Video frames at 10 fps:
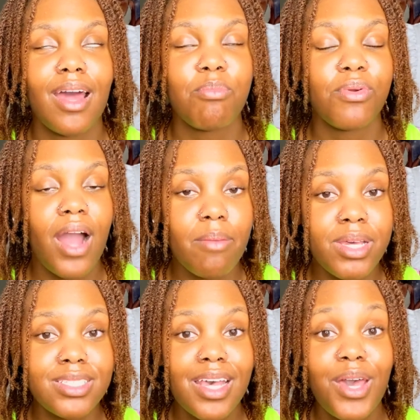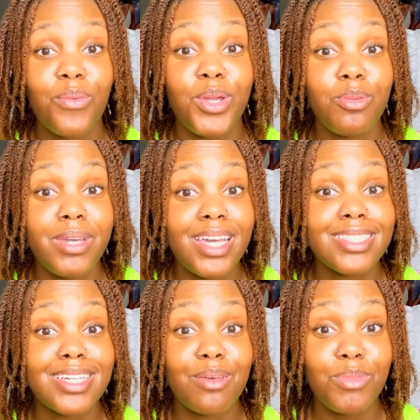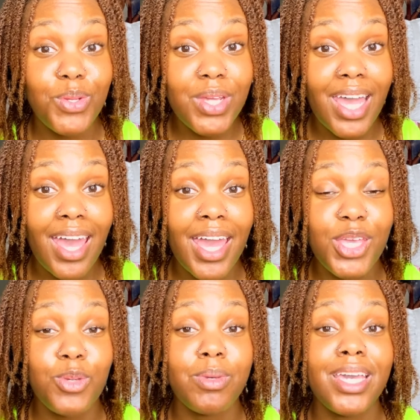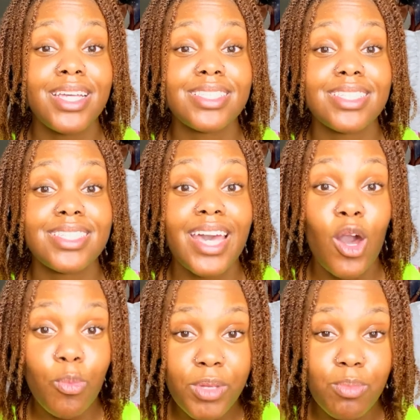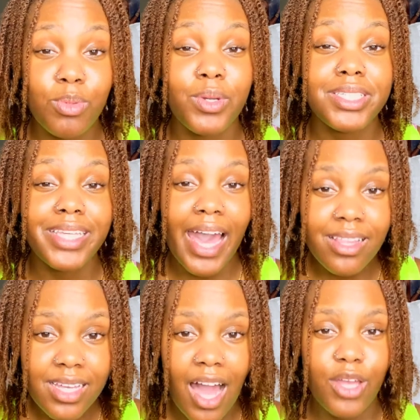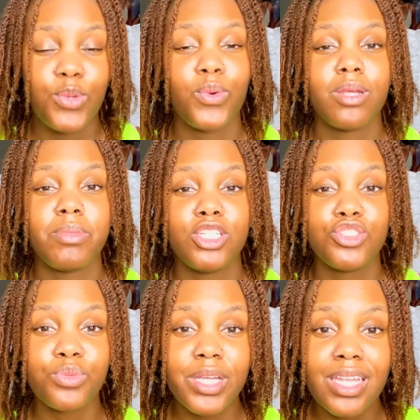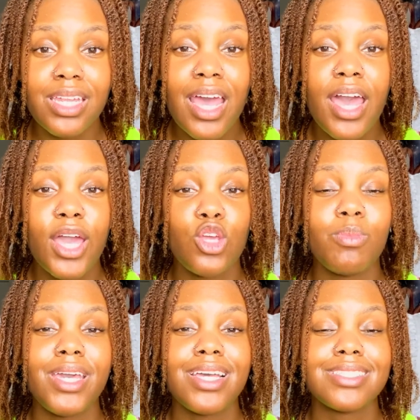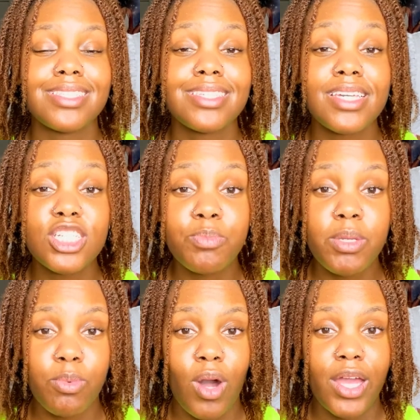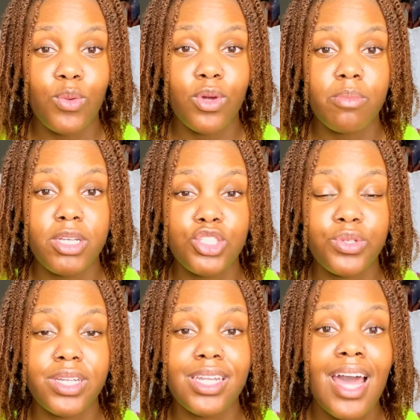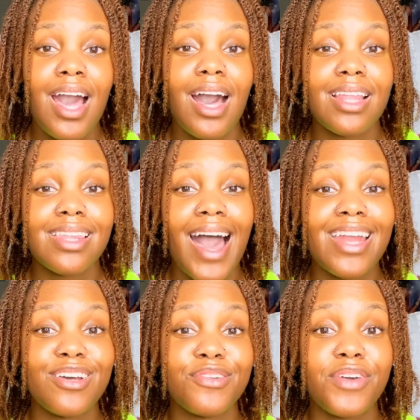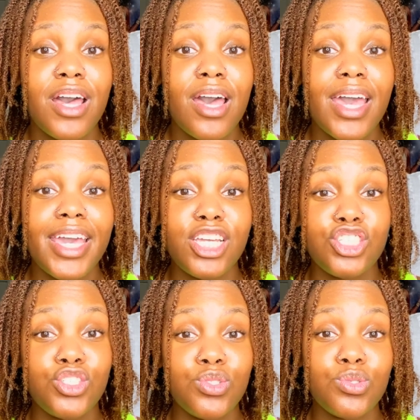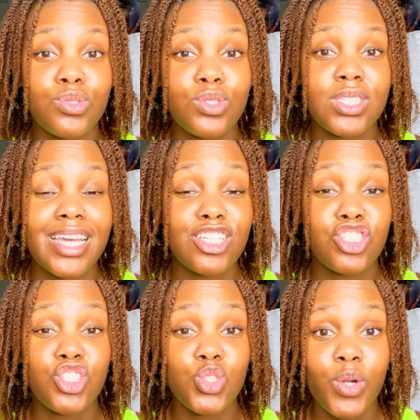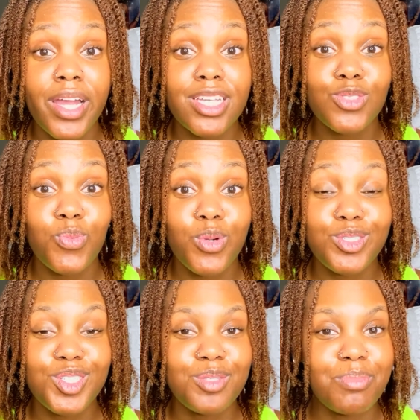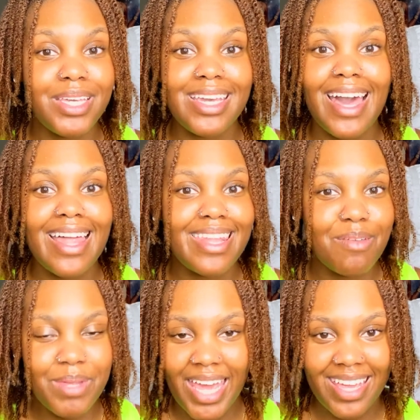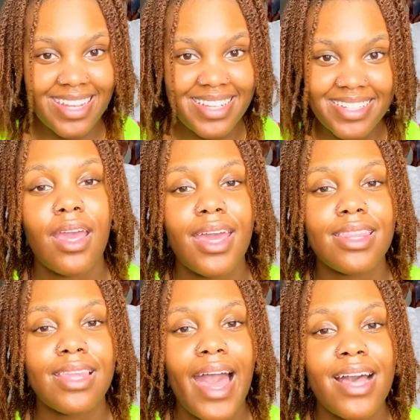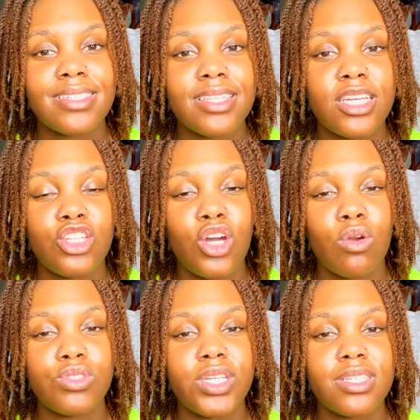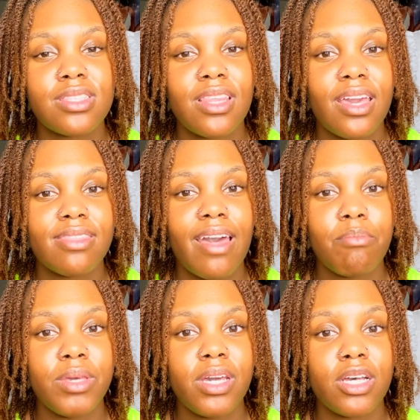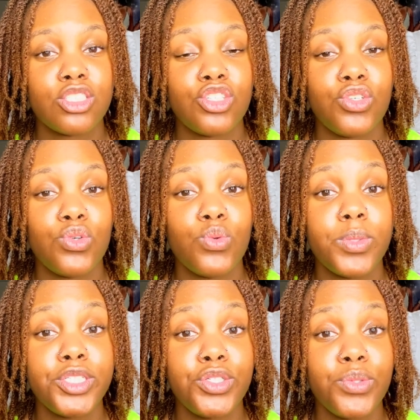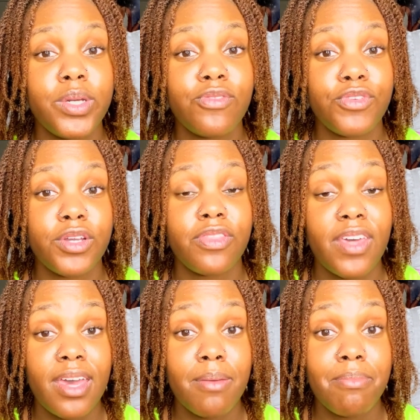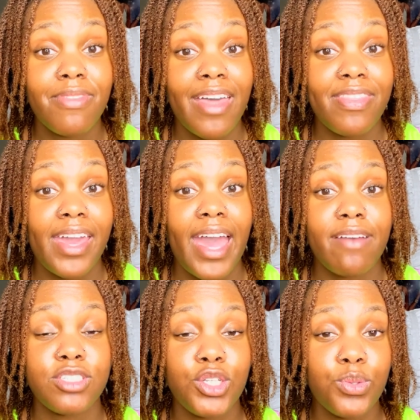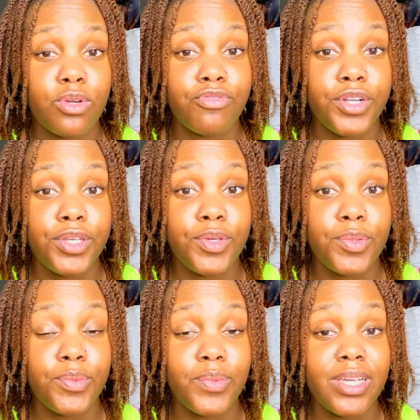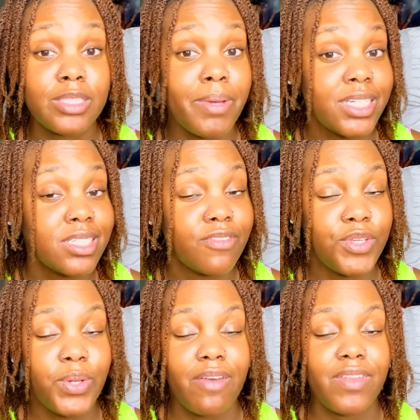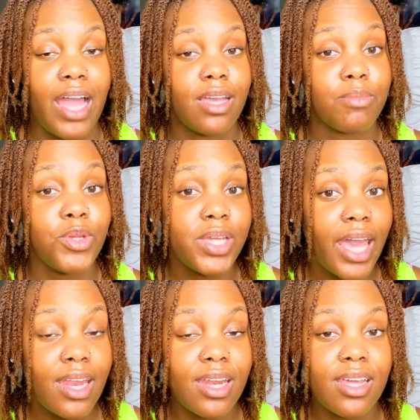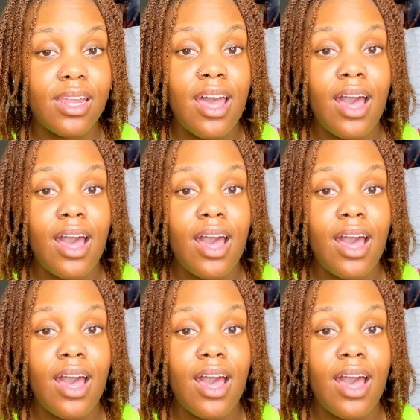And I promise, when you begin to communicate and you begin to tell people exactly how you want to be treated, and you begin to teach people how you want to be treated, a lot of issues and stress will just be eliminated. And lastly, don't just think that because you would do it for them that they have to do it for you, especially if you have not communicated it.